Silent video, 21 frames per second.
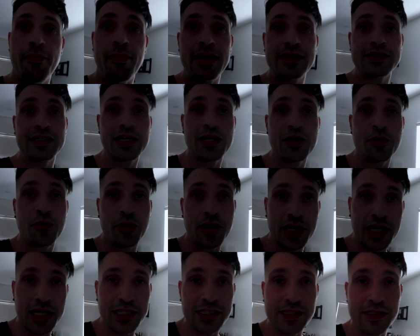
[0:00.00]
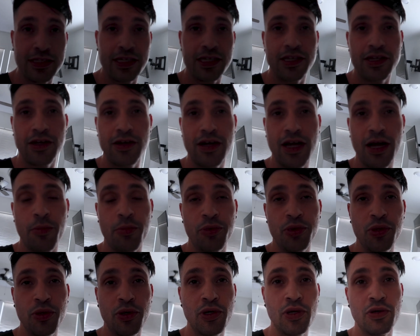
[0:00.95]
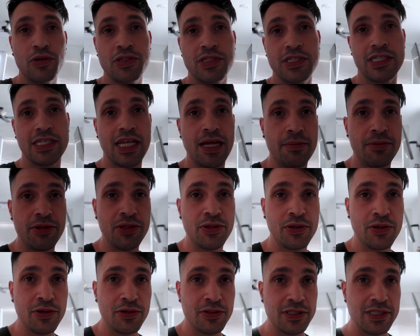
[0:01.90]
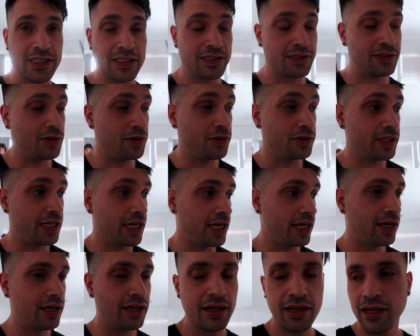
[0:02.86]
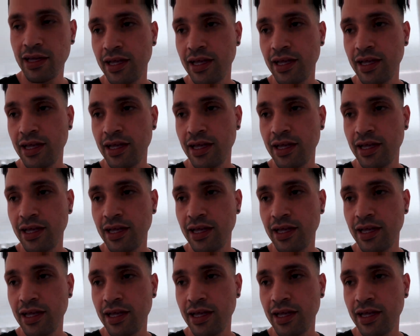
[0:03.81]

I'm actually working today, yo. I'm doing OT. I've been doing OT all day.